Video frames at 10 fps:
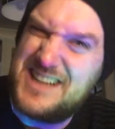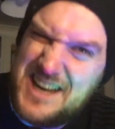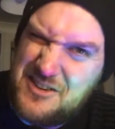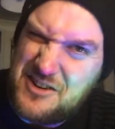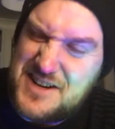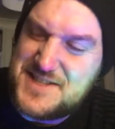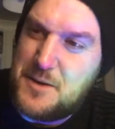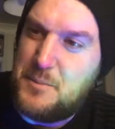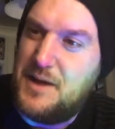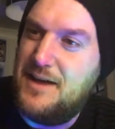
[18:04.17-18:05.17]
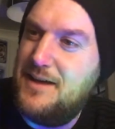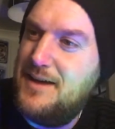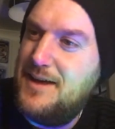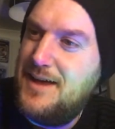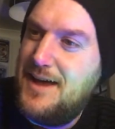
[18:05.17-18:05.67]
Kind of regret it a bit.
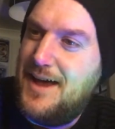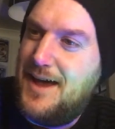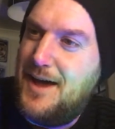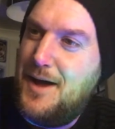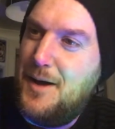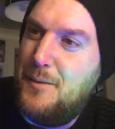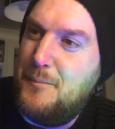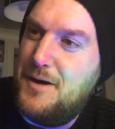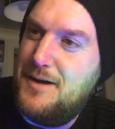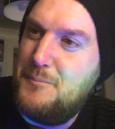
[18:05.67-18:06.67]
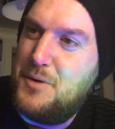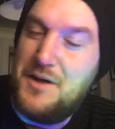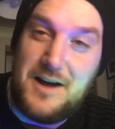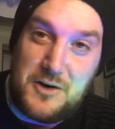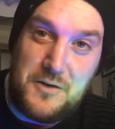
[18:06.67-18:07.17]

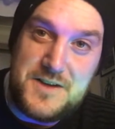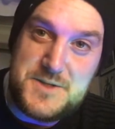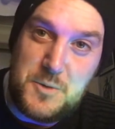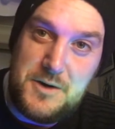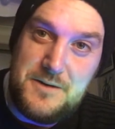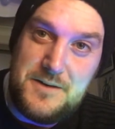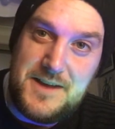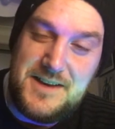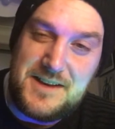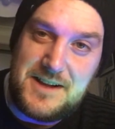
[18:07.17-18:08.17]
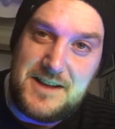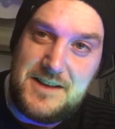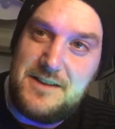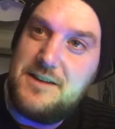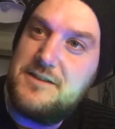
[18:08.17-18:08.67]
But I got this one. They need to
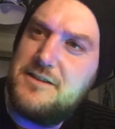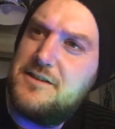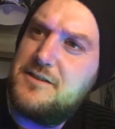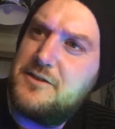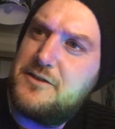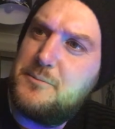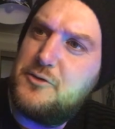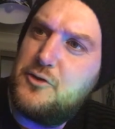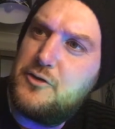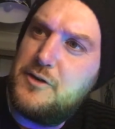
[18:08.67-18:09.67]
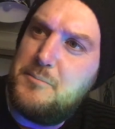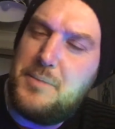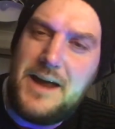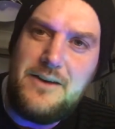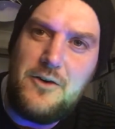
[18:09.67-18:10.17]
clean these. This has got some sort of green
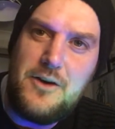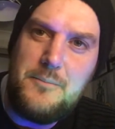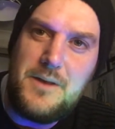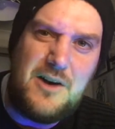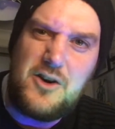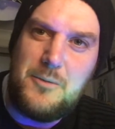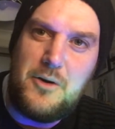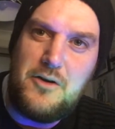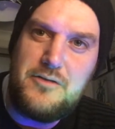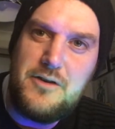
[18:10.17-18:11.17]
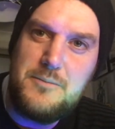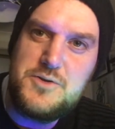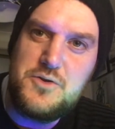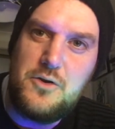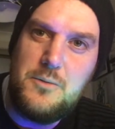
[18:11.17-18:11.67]
paint on him, but that'll come off. I'm
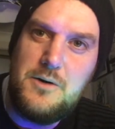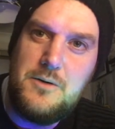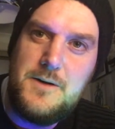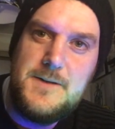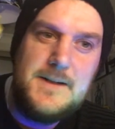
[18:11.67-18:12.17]
sure it will.